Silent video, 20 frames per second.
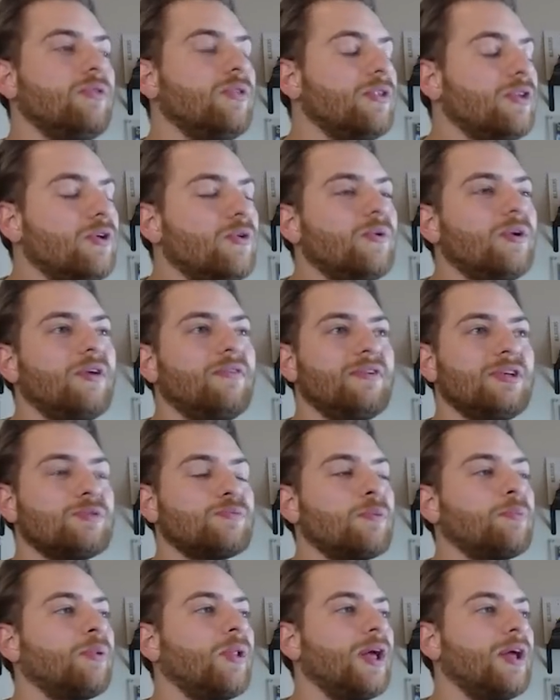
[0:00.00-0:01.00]
UNLV's
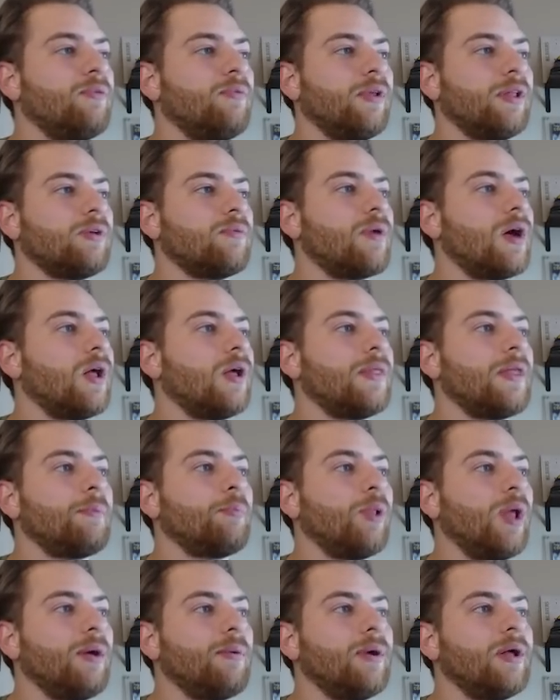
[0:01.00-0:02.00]
been playing really well, and they
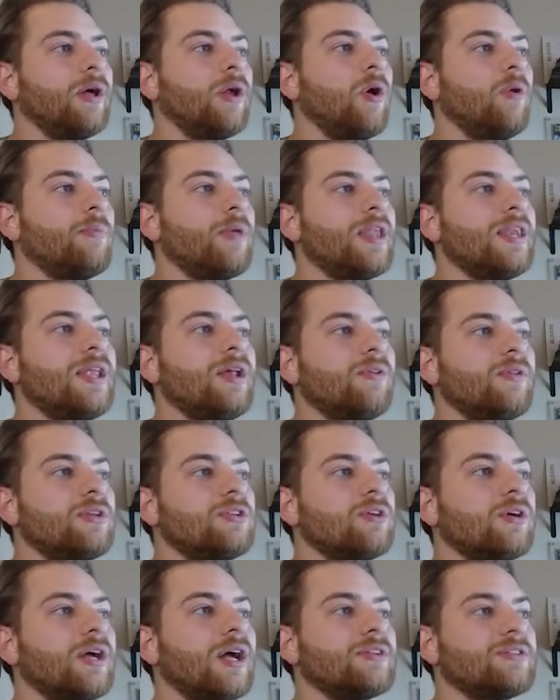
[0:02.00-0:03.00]
play well at home. They nearly
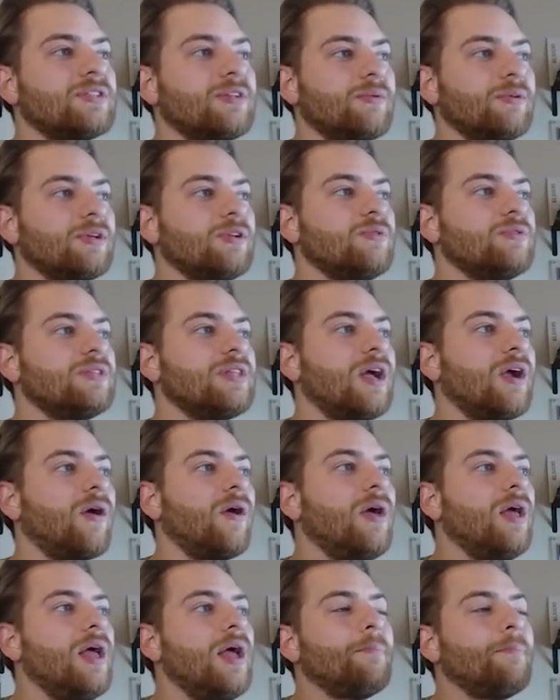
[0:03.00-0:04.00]
took out Syracuse there.
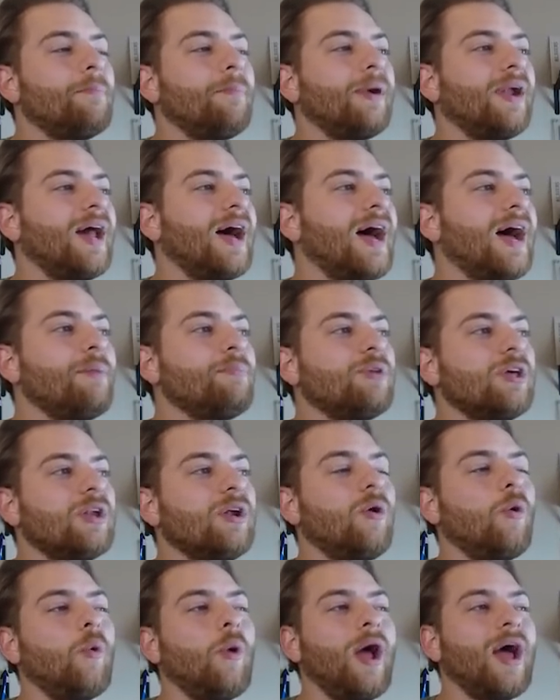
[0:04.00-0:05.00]
But
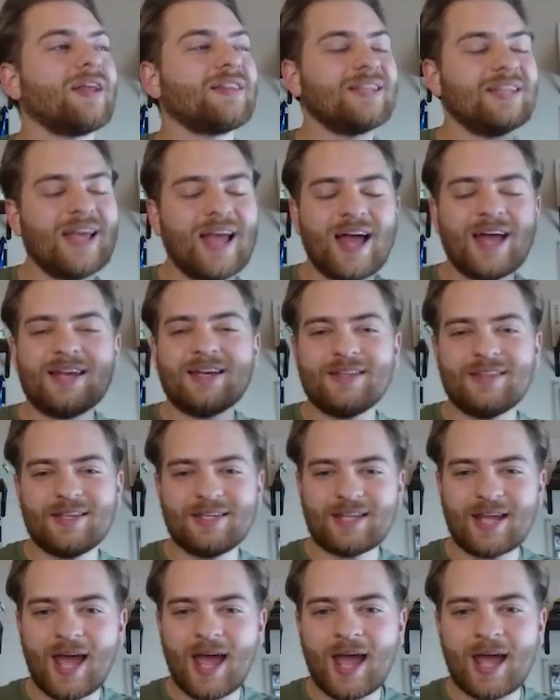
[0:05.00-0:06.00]
at the end of the
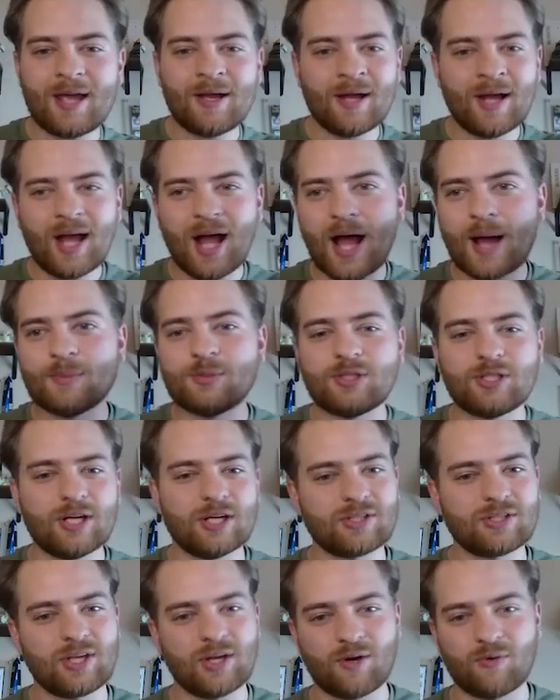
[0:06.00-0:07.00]
day, I'm
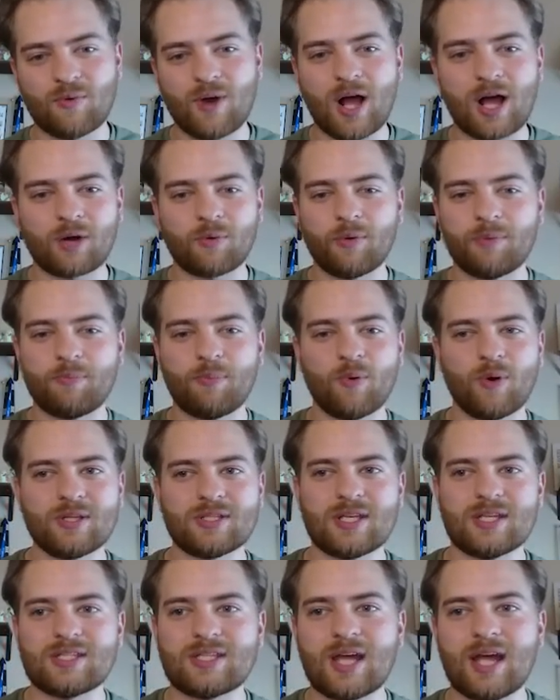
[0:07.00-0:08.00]
just going to rock with
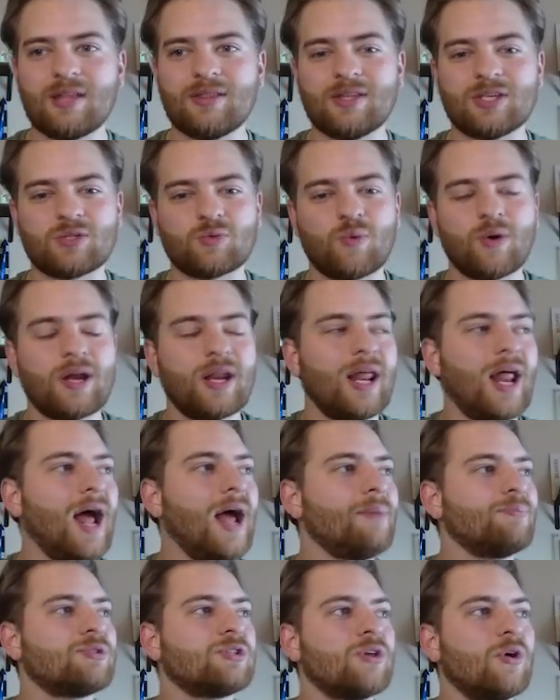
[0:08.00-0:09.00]
Boise State in this one. And
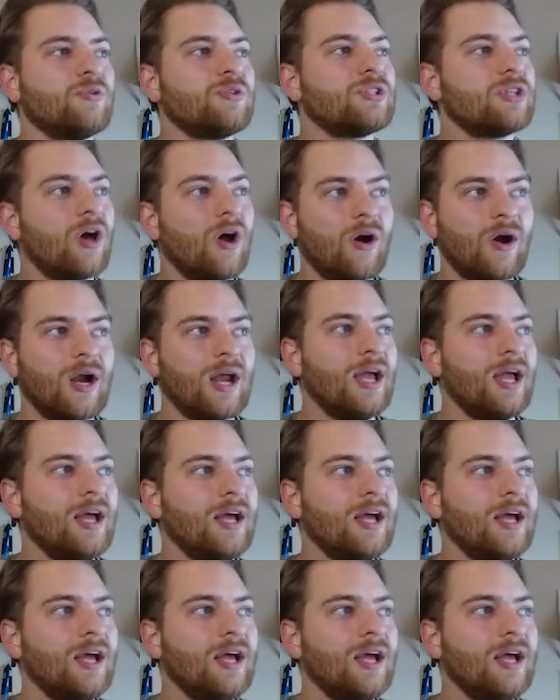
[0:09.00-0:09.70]
I'm so sorry